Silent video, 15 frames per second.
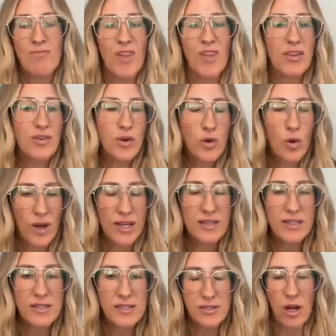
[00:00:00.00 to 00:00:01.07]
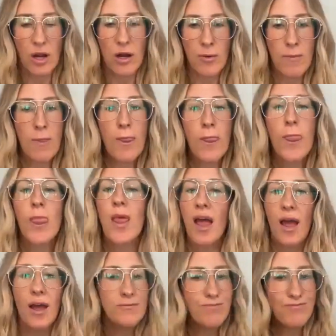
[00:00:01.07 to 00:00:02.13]
And you're going to start,
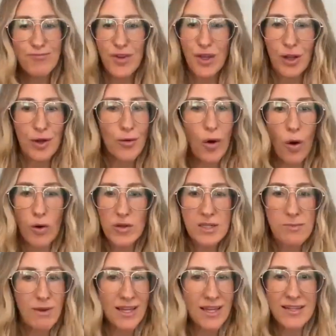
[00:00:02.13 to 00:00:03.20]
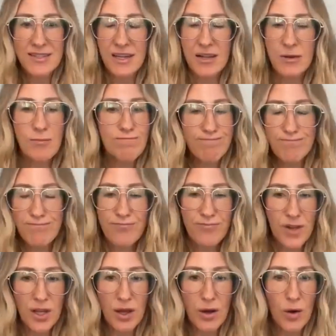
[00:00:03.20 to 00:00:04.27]
ultimately it's going
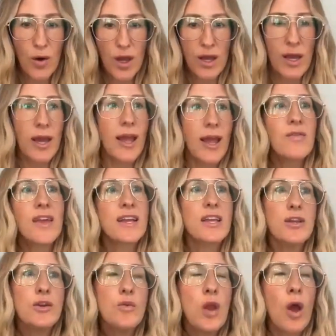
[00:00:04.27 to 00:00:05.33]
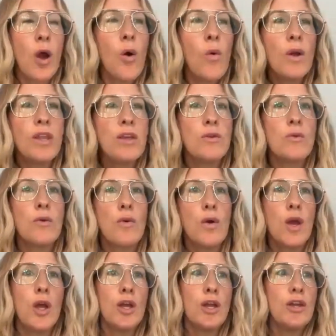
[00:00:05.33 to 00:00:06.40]
to, and like,
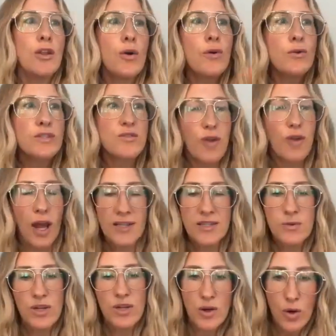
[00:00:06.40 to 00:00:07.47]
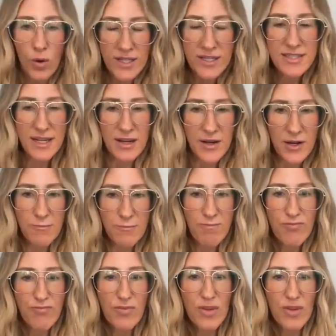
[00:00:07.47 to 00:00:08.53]
when those friends, when you're going to dinner,